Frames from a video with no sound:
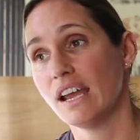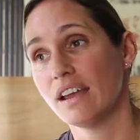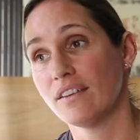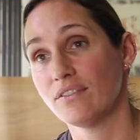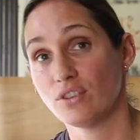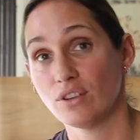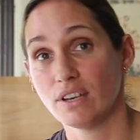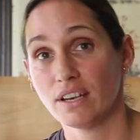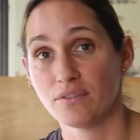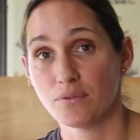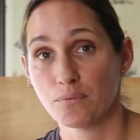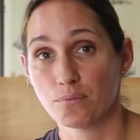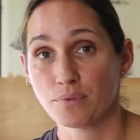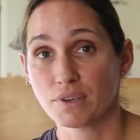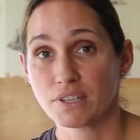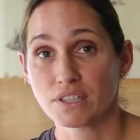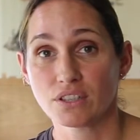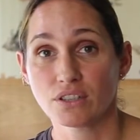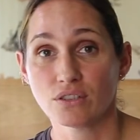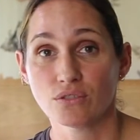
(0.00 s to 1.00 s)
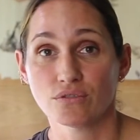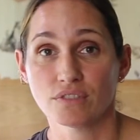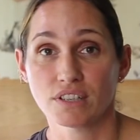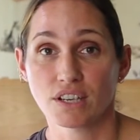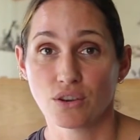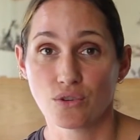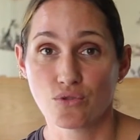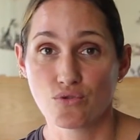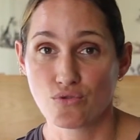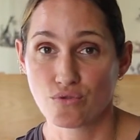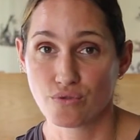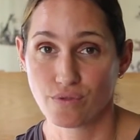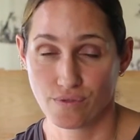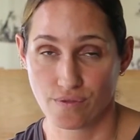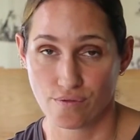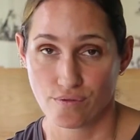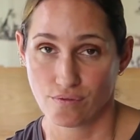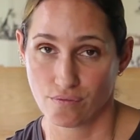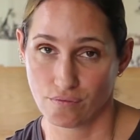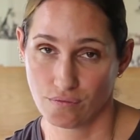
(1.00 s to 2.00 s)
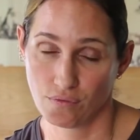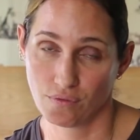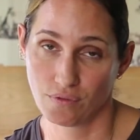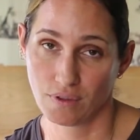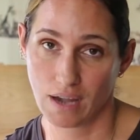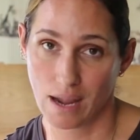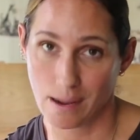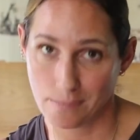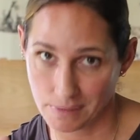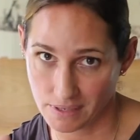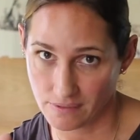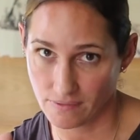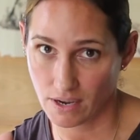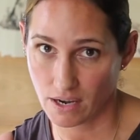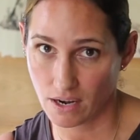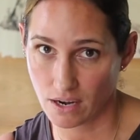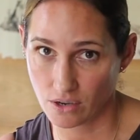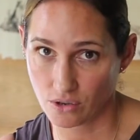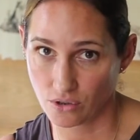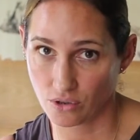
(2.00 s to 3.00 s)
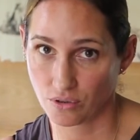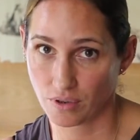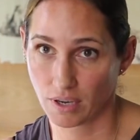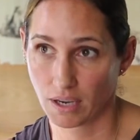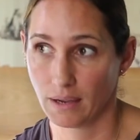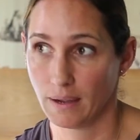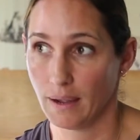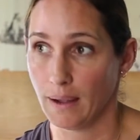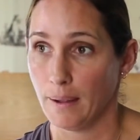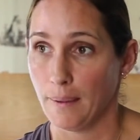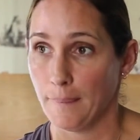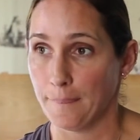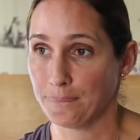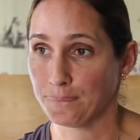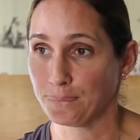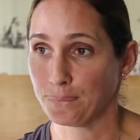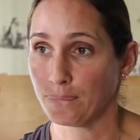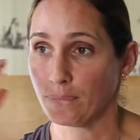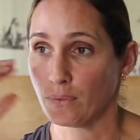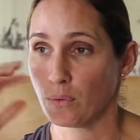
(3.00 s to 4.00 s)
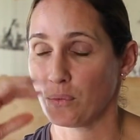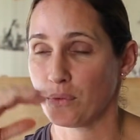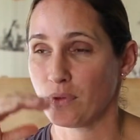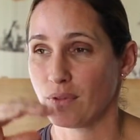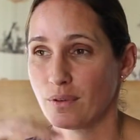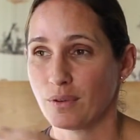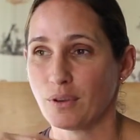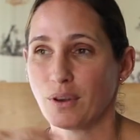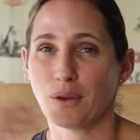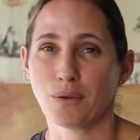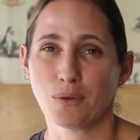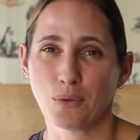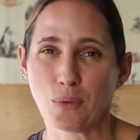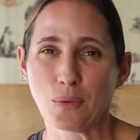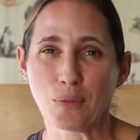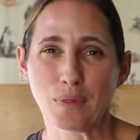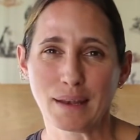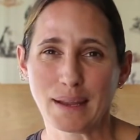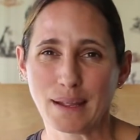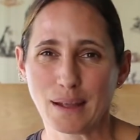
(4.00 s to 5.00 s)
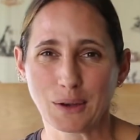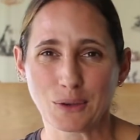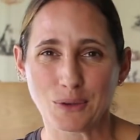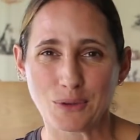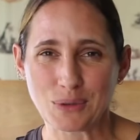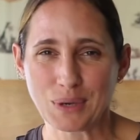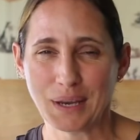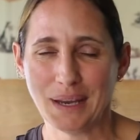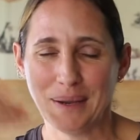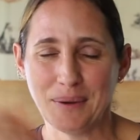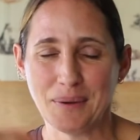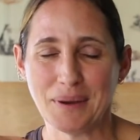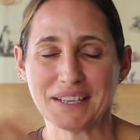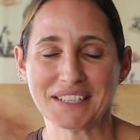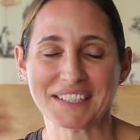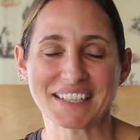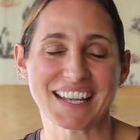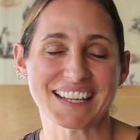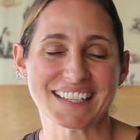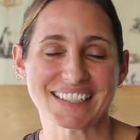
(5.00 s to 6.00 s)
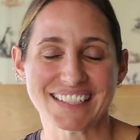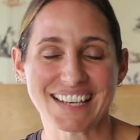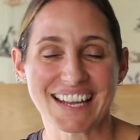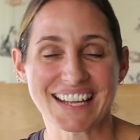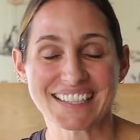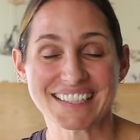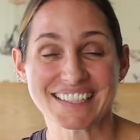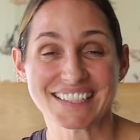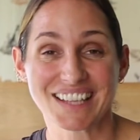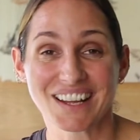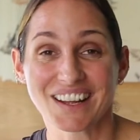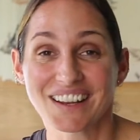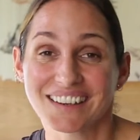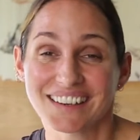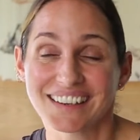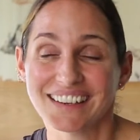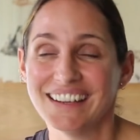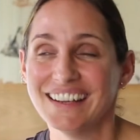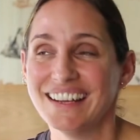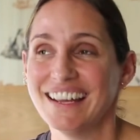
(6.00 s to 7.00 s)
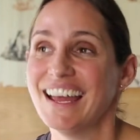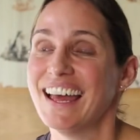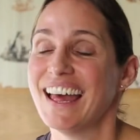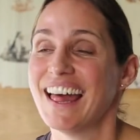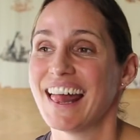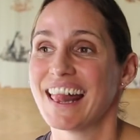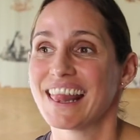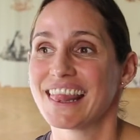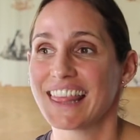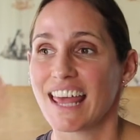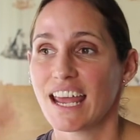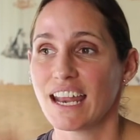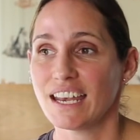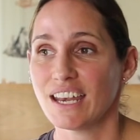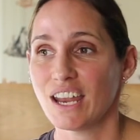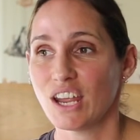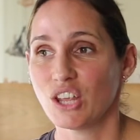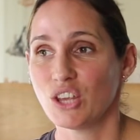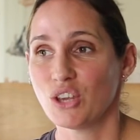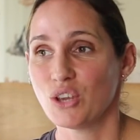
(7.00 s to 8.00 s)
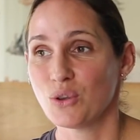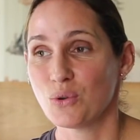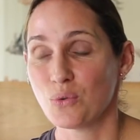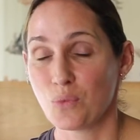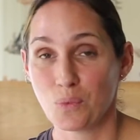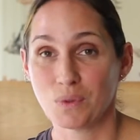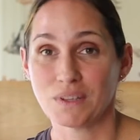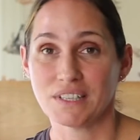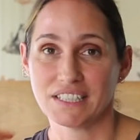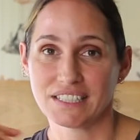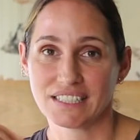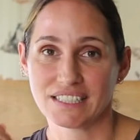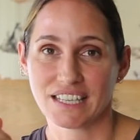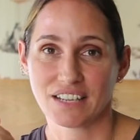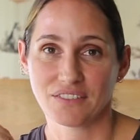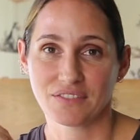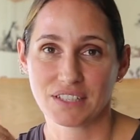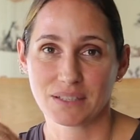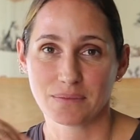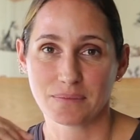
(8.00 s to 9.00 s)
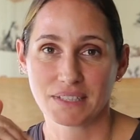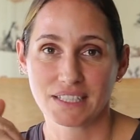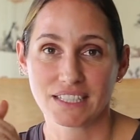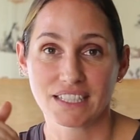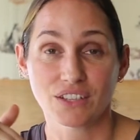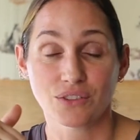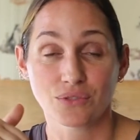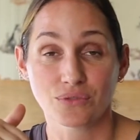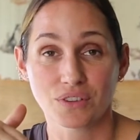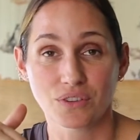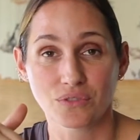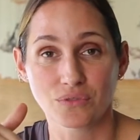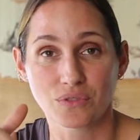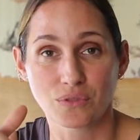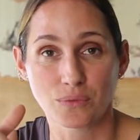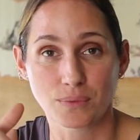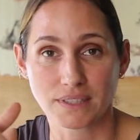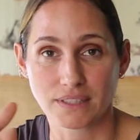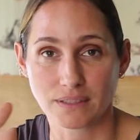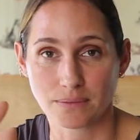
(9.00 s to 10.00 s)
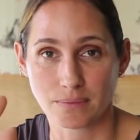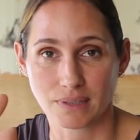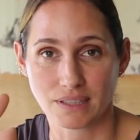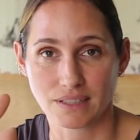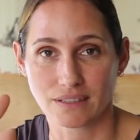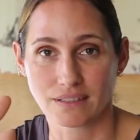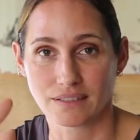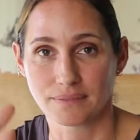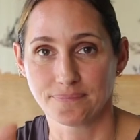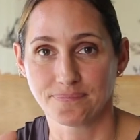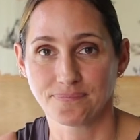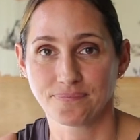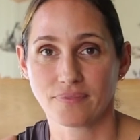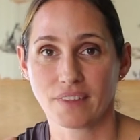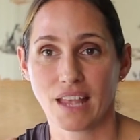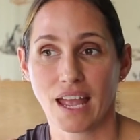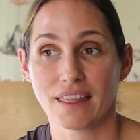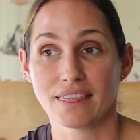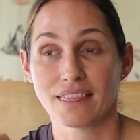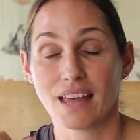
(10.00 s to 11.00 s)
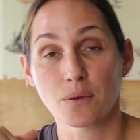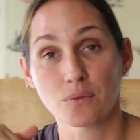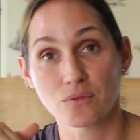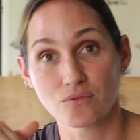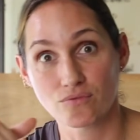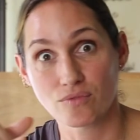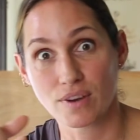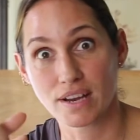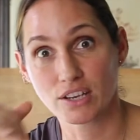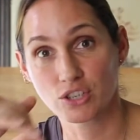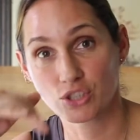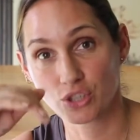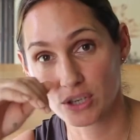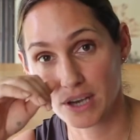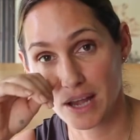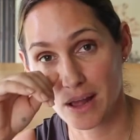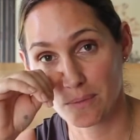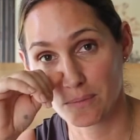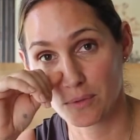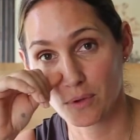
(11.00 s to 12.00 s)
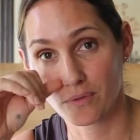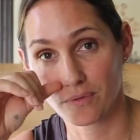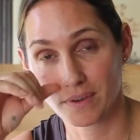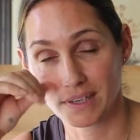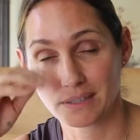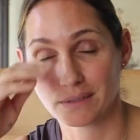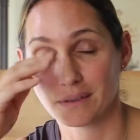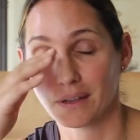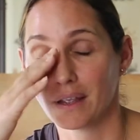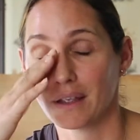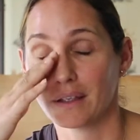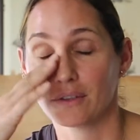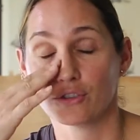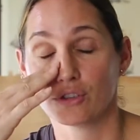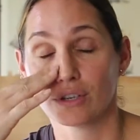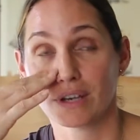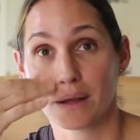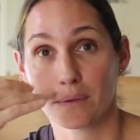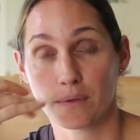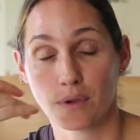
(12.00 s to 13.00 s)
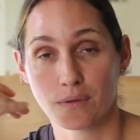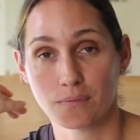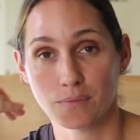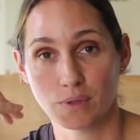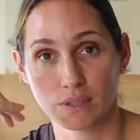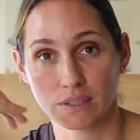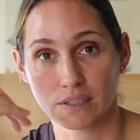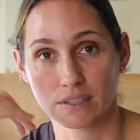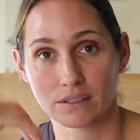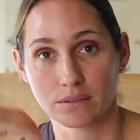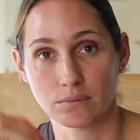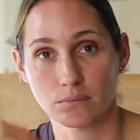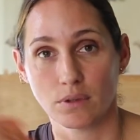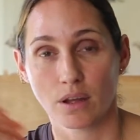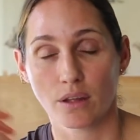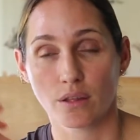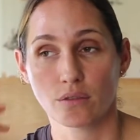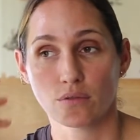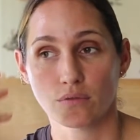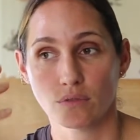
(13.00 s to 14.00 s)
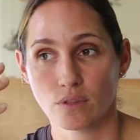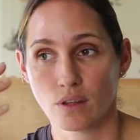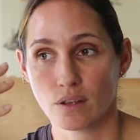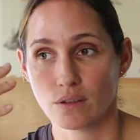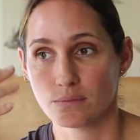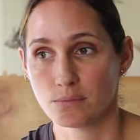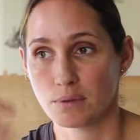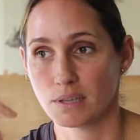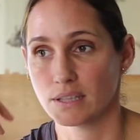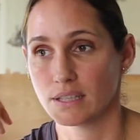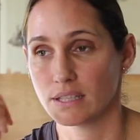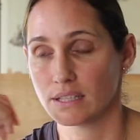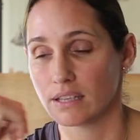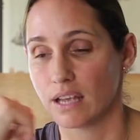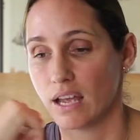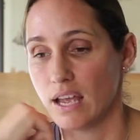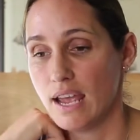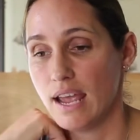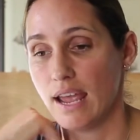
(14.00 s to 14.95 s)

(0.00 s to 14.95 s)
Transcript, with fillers: If you live in Britain or in a north northern hemisphere country, northern you know northerly country which gets less sun, then you will need to take vitamin D3 through the winter months, and that will really should help your it should help your immune system through those months.